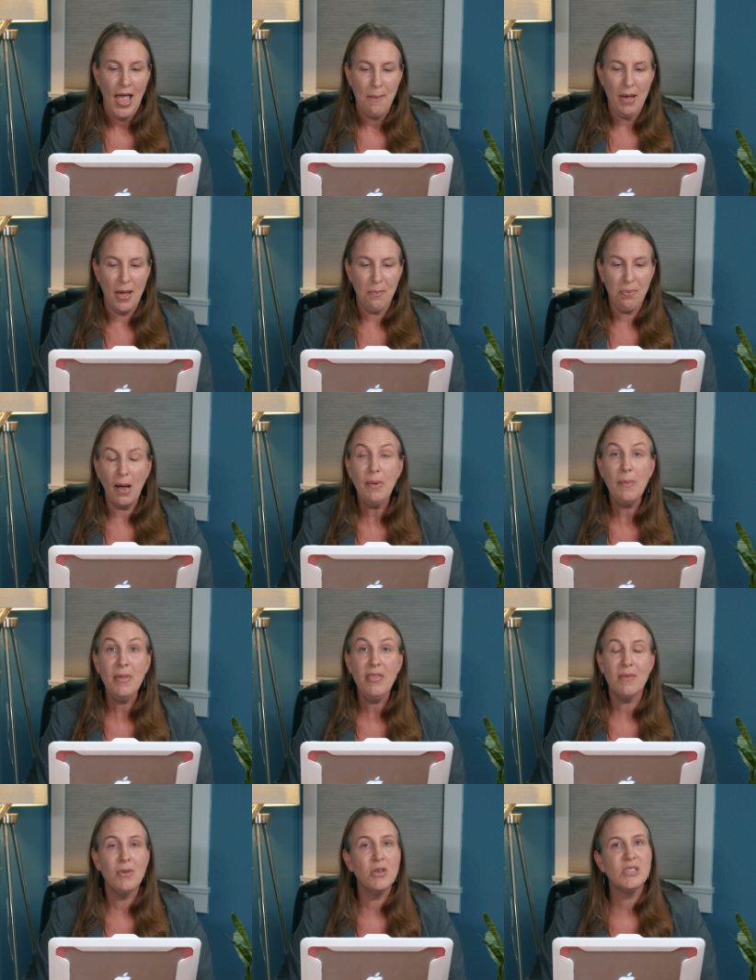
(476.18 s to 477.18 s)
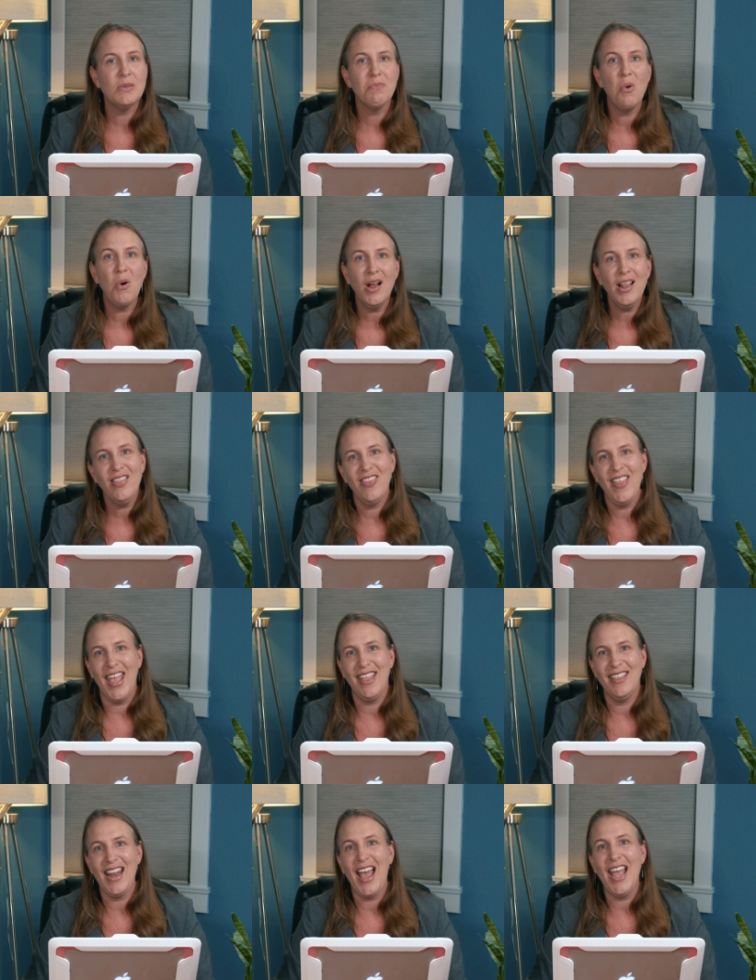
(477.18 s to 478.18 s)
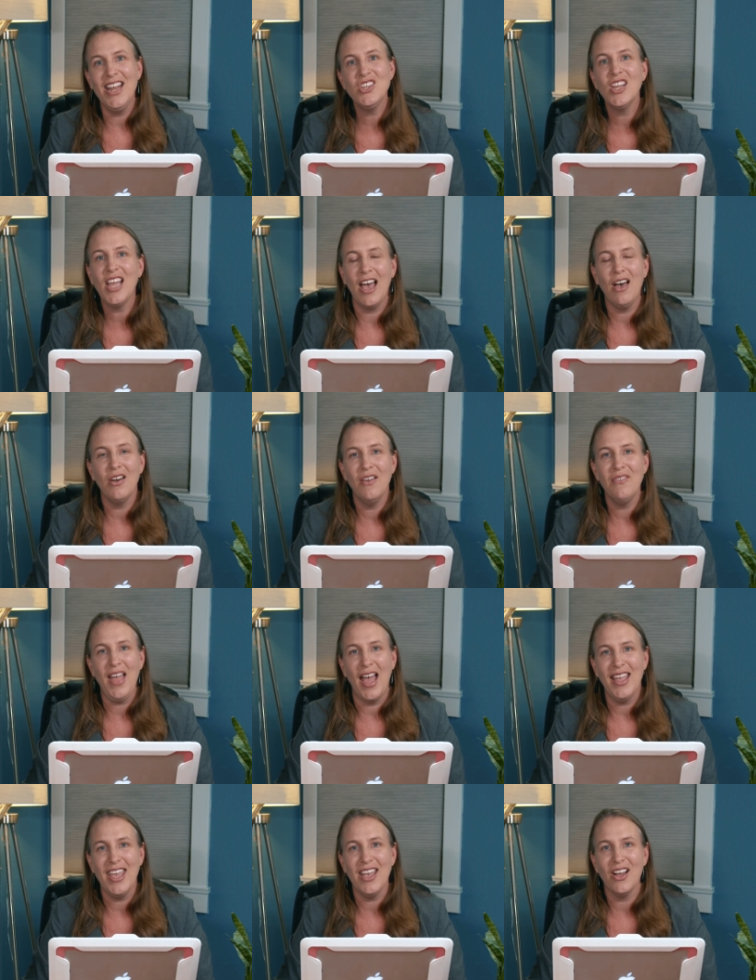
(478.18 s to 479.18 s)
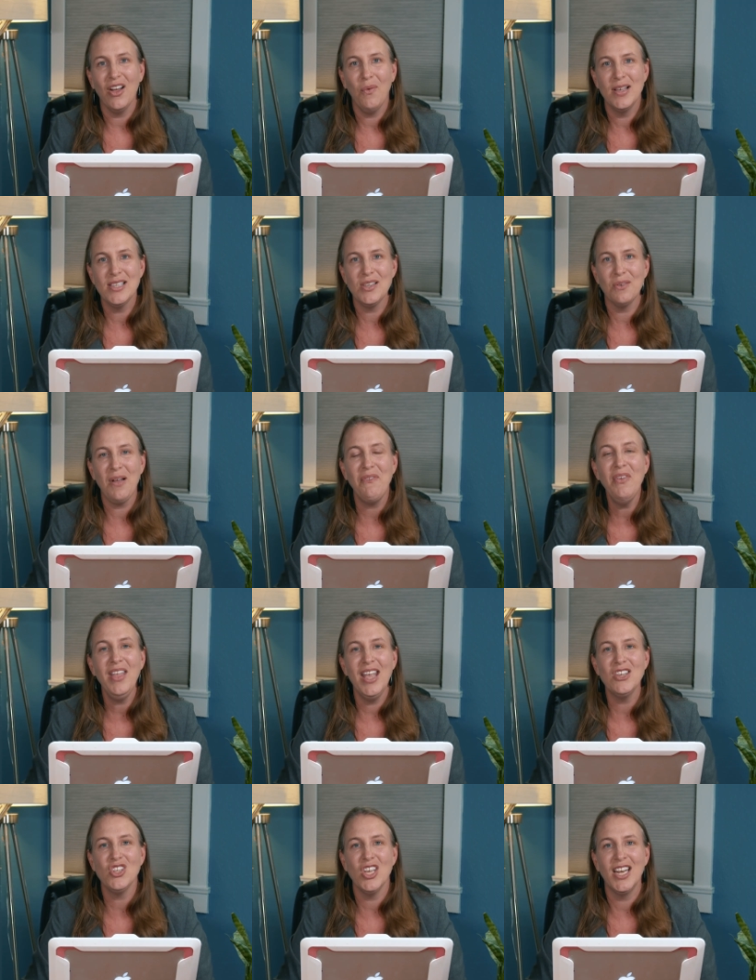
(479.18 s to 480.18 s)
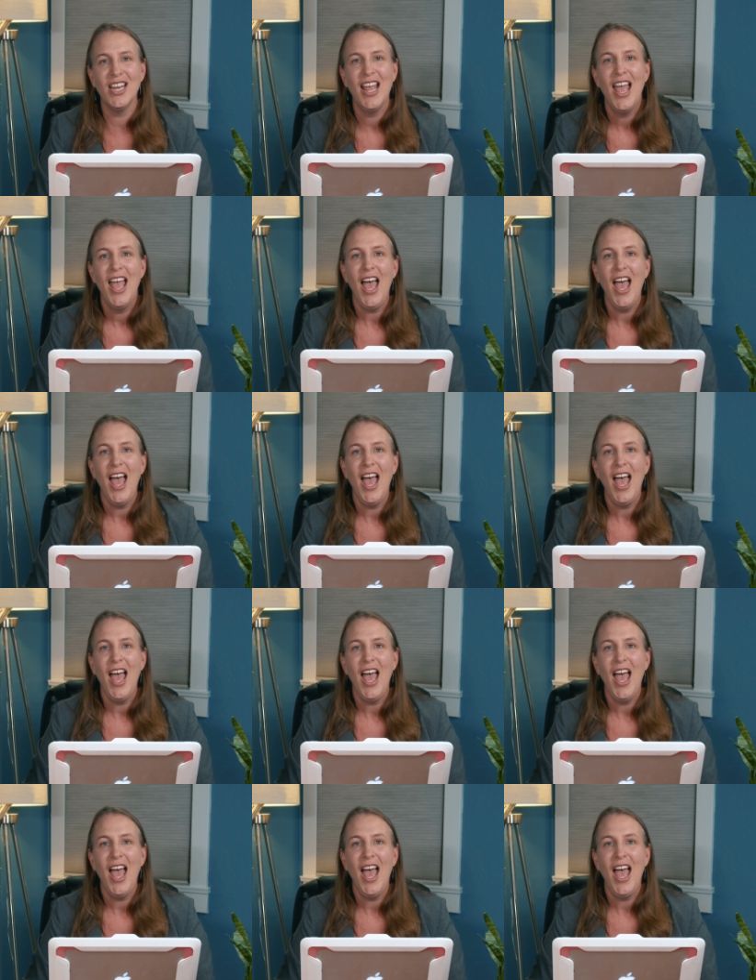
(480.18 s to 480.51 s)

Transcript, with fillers: But probably the most important thing that I took out of that year was a revelation